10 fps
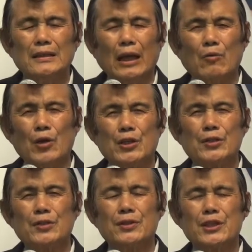they're going
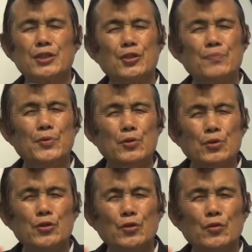to
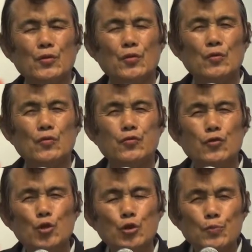distribute the
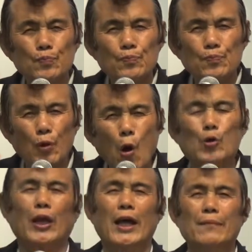food
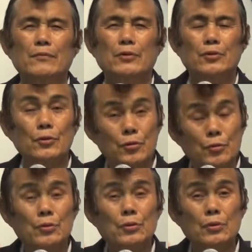program
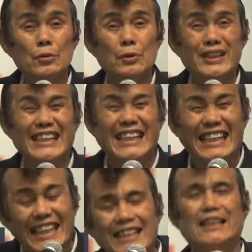to the
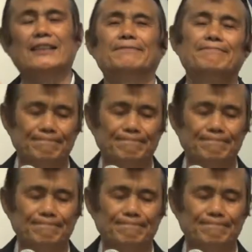needy.